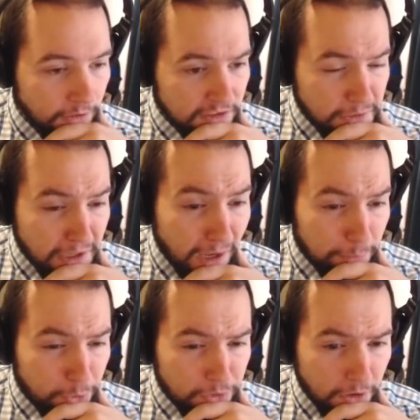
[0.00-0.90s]
So you can't
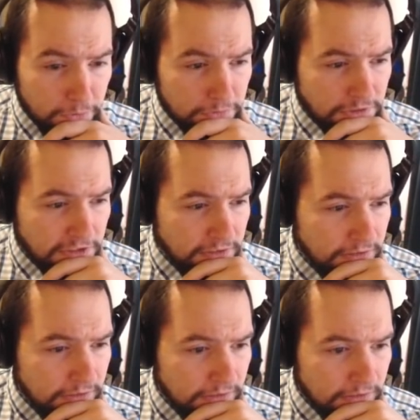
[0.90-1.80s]
pull golds.
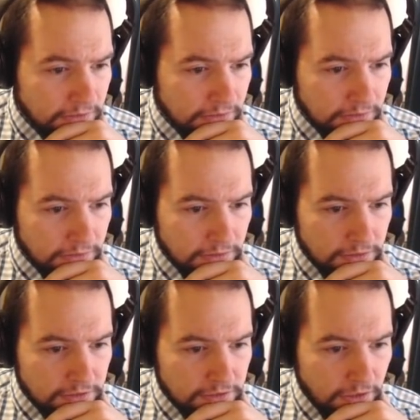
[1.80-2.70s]

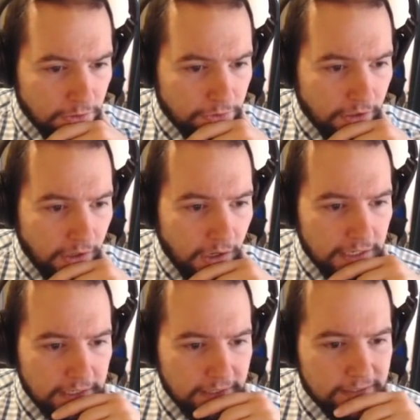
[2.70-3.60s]
So the
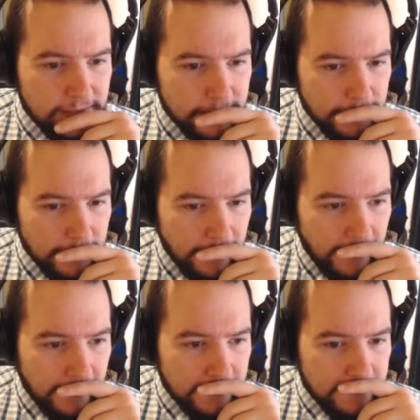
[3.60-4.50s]
highest
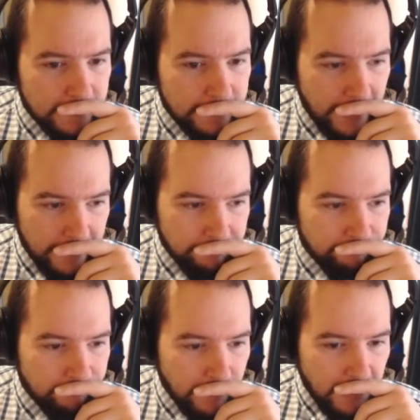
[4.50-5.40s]
is 10.
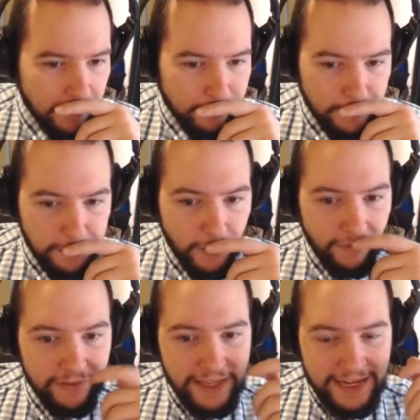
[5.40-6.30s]
We'll
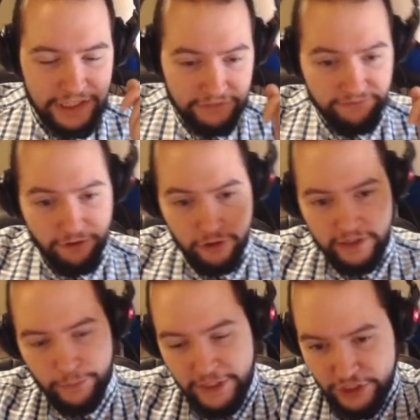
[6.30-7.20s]
pull the Ancient
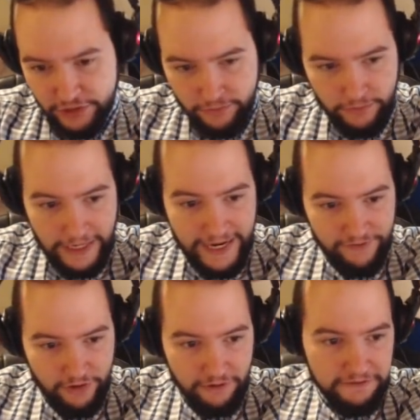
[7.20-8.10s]
Foglet, which I
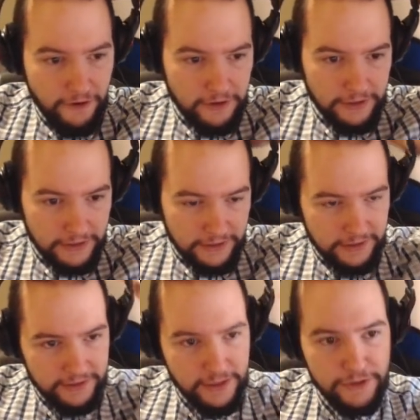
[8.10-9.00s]
haven't got fog,
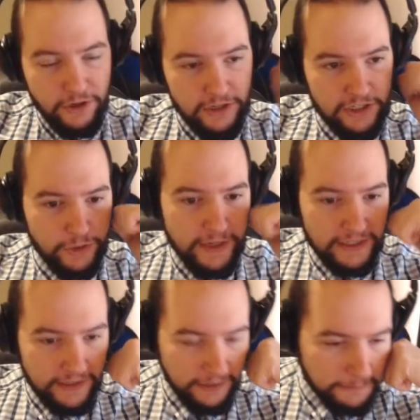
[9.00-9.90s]
so it's not going to do
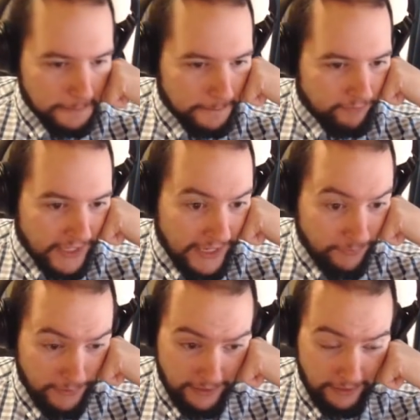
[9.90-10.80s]
anything.
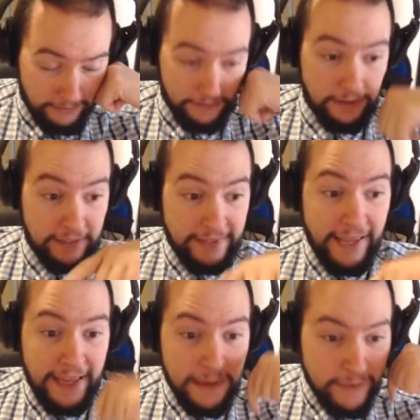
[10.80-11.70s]
If we
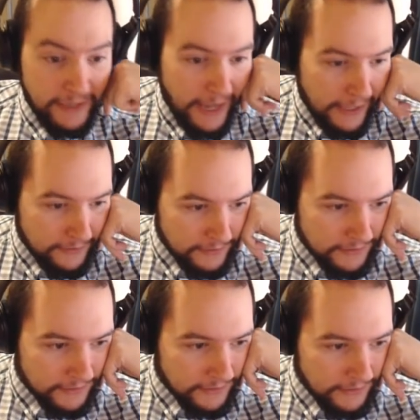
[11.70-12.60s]
get him in
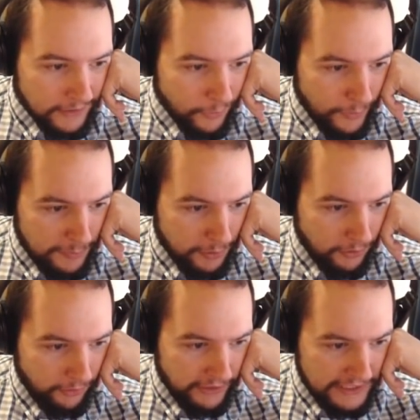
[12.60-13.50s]
hand, we
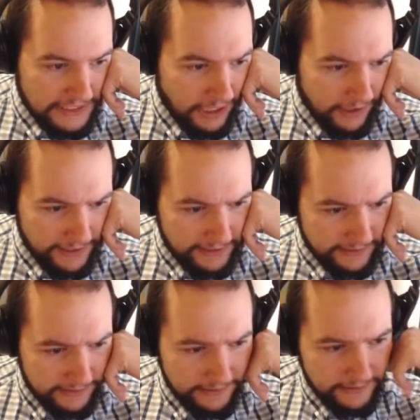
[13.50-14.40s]
pull these
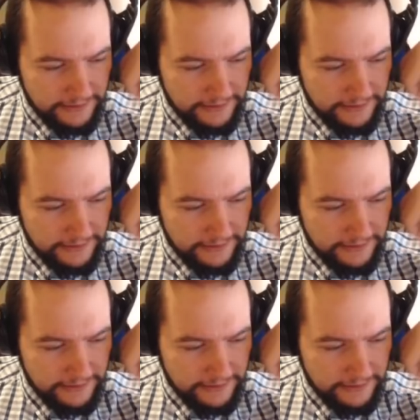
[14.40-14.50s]
9s,